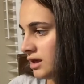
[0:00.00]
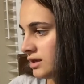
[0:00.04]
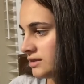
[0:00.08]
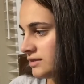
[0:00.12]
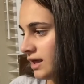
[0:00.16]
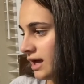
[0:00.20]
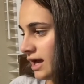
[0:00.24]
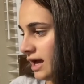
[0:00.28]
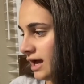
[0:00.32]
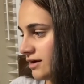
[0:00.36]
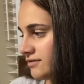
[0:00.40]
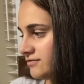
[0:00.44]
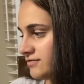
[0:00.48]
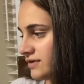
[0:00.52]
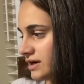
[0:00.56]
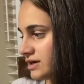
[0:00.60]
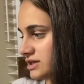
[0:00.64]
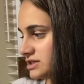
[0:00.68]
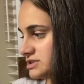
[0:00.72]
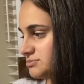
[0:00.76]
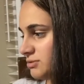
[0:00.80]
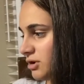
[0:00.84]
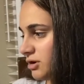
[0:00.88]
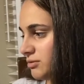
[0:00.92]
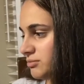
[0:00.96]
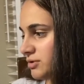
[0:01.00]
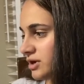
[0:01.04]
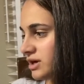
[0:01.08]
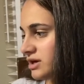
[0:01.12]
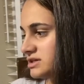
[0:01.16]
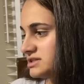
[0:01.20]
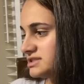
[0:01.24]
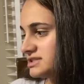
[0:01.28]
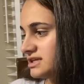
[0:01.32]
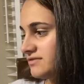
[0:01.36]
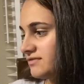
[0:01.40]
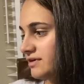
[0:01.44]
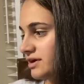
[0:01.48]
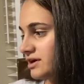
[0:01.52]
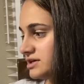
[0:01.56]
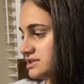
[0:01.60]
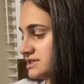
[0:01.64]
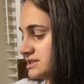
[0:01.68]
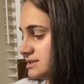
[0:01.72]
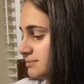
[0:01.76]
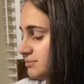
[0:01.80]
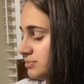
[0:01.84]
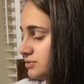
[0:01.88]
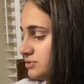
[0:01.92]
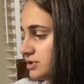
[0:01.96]
They have very small brains and a very
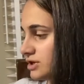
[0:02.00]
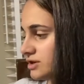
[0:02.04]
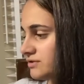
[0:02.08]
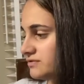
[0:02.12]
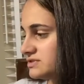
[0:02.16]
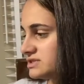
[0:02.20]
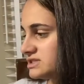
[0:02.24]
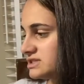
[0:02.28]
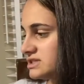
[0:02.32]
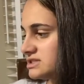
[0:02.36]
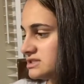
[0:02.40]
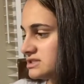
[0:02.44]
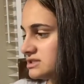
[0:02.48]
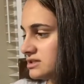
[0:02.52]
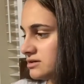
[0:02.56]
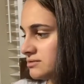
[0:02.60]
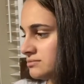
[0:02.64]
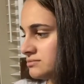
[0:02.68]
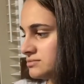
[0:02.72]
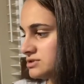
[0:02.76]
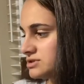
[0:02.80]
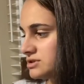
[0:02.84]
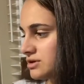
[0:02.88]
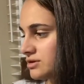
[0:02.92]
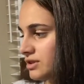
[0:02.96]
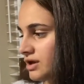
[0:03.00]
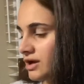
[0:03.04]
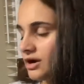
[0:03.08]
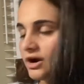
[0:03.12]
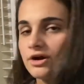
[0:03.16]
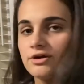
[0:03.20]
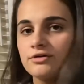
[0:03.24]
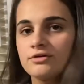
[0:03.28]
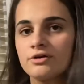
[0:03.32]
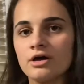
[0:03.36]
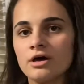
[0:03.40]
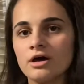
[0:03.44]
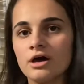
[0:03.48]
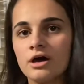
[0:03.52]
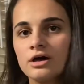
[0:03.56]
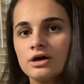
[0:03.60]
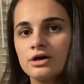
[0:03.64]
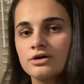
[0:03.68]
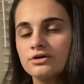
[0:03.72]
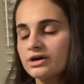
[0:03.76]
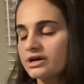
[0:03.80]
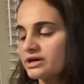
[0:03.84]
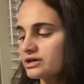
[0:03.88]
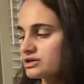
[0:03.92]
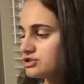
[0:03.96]
simple nervous system, so they aren't
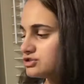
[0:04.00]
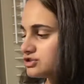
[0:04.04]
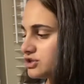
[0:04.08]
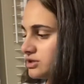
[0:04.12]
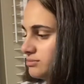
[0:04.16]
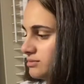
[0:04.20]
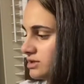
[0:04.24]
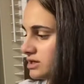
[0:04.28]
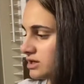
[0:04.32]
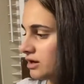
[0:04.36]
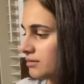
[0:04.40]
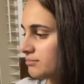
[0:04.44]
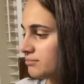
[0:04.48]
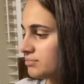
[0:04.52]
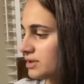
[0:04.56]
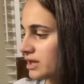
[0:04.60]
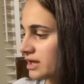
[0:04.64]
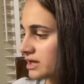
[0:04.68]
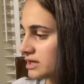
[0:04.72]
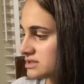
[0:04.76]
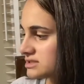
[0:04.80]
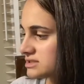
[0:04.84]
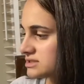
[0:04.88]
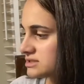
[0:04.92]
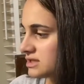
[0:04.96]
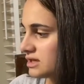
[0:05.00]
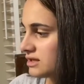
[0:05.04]
extremely complex in